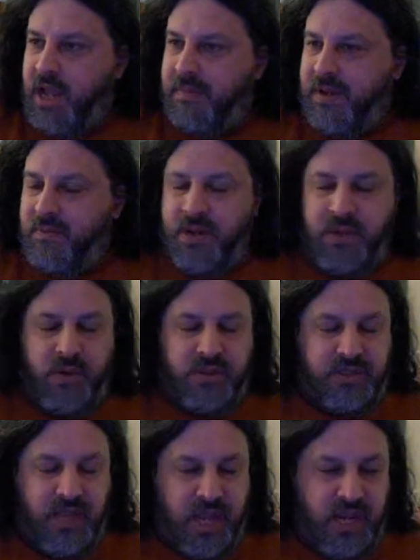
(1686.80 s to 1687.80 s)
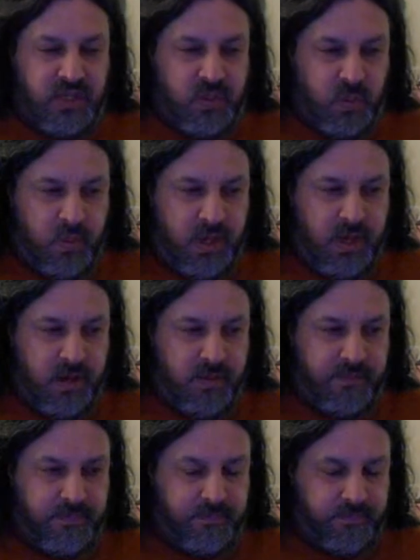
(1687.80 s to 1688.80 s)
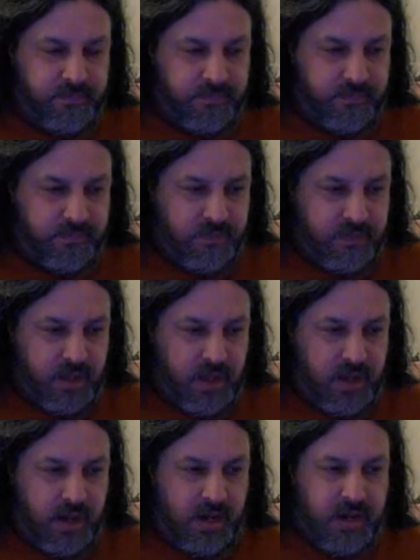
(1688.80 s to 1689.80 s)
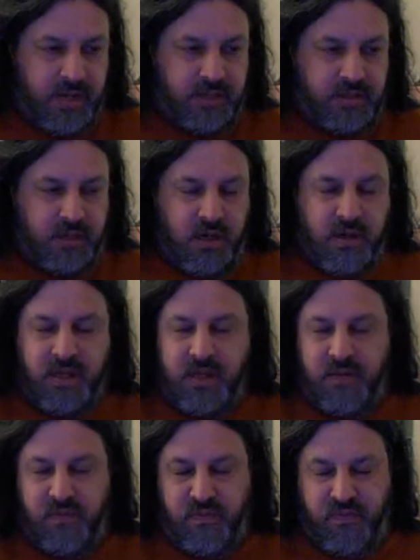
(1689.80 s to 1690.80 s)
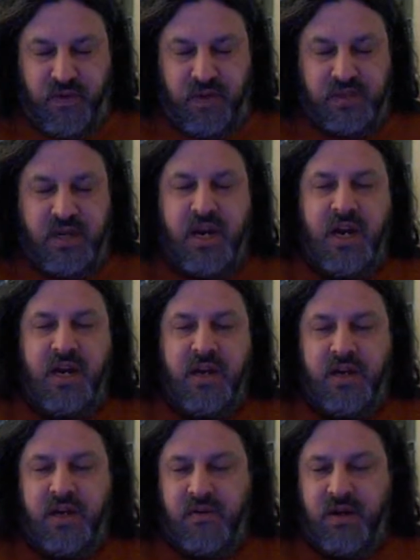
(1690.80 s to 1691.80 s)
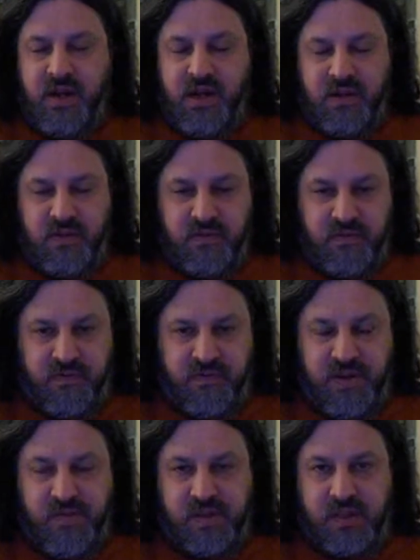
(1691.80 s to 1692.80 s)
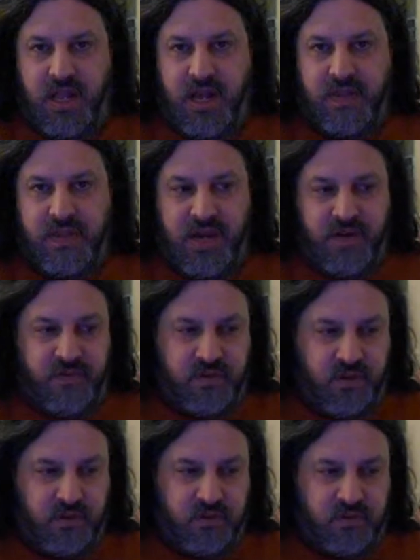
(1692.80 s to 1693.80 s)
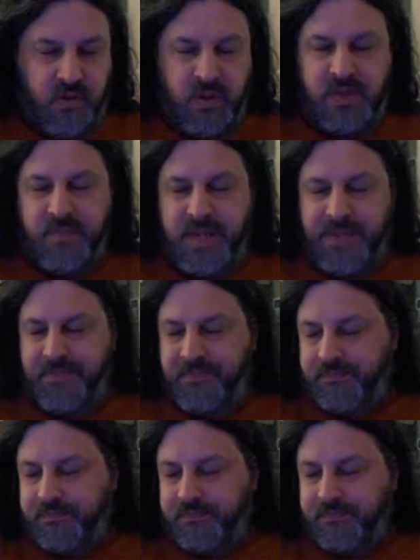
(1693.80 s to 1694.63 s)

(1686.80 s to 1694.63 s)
I'm in one of those days where I started getting very tired around five o'clock in the afternoon, so I went to bed.